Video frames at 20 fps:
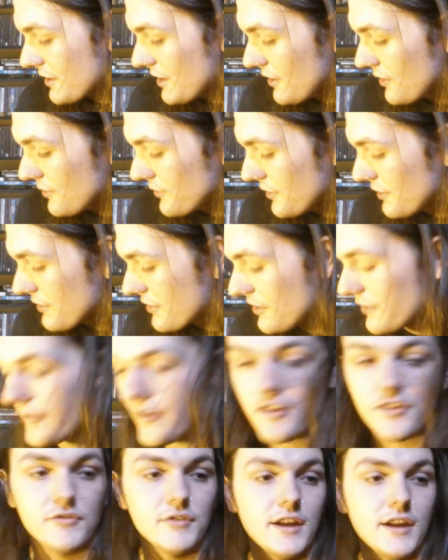so there's the
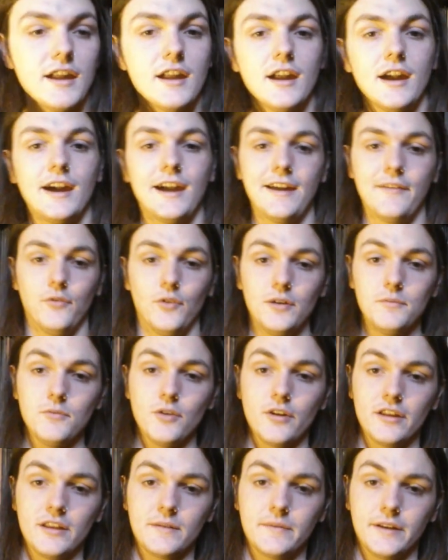first three. I have one
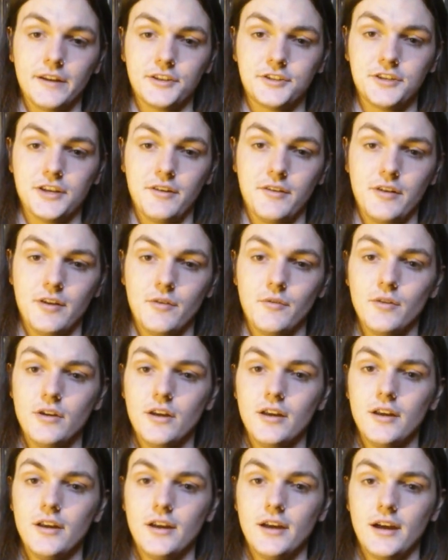more that I'm going to show you,
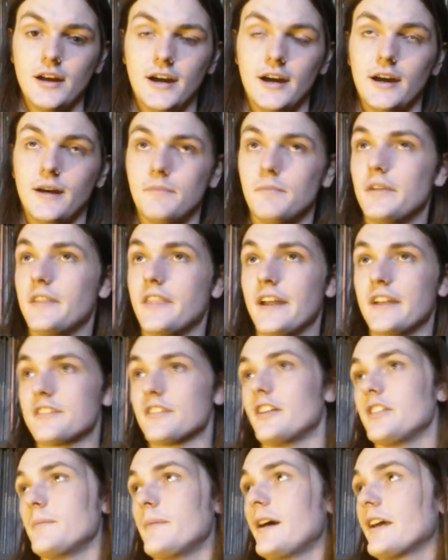um, and
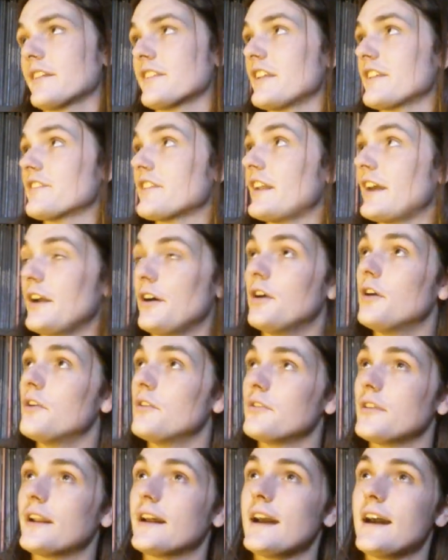that's all the box sets that I
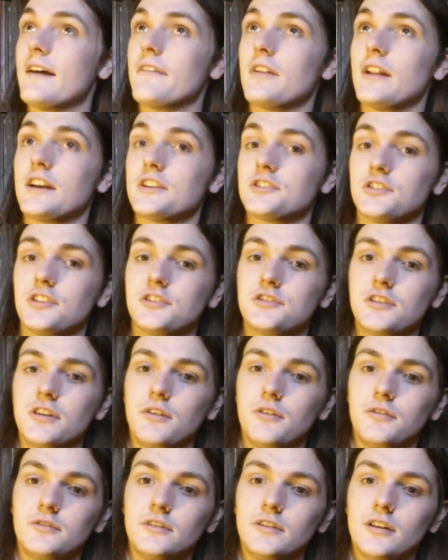own that I haven't actually
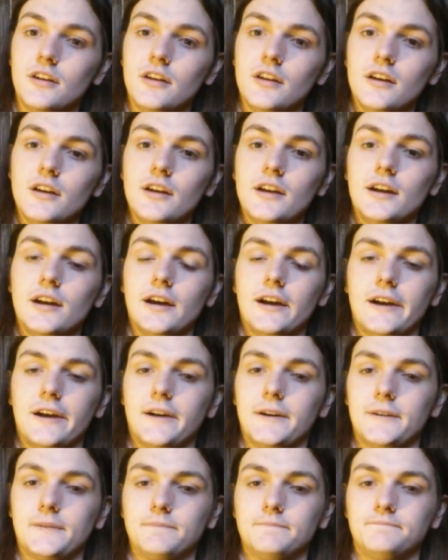showed,
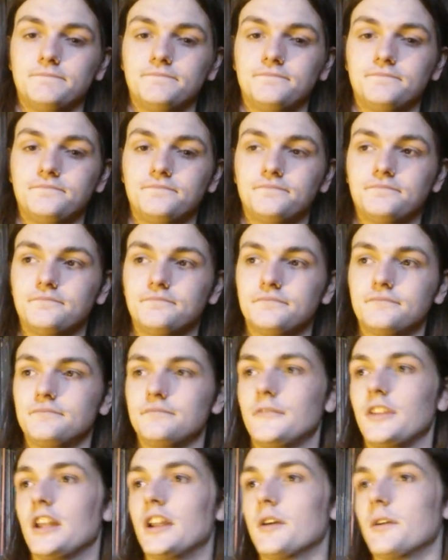um,
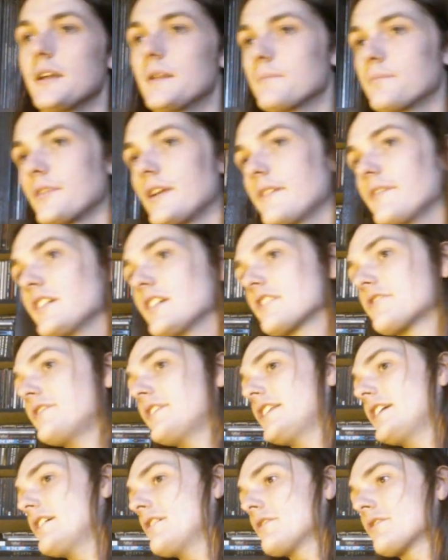you know, in previous
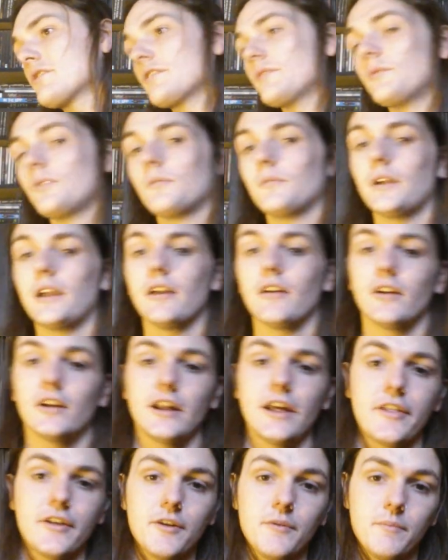videos in one way or
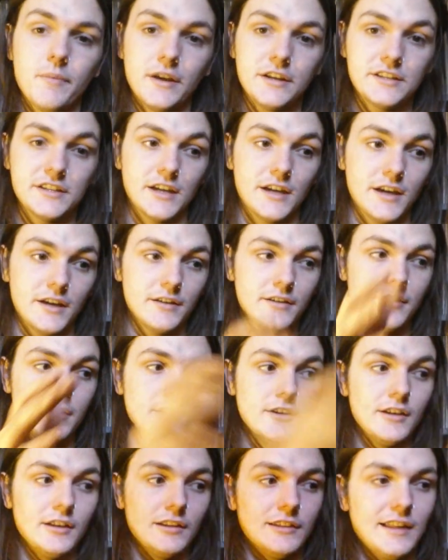another. But uh,
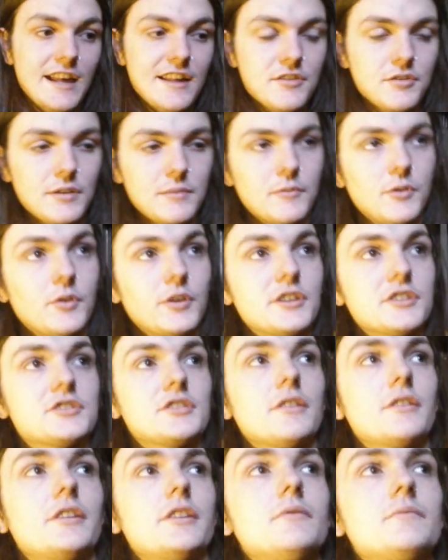last one I'm going to
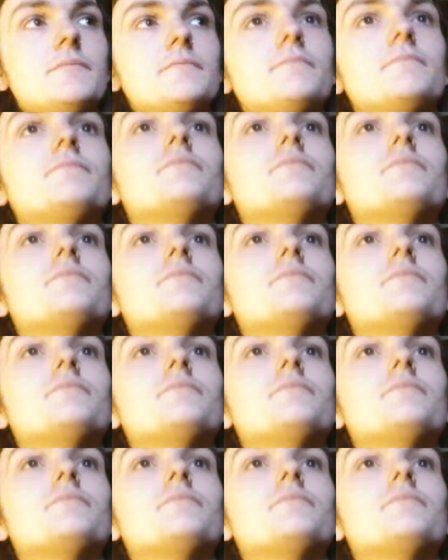show you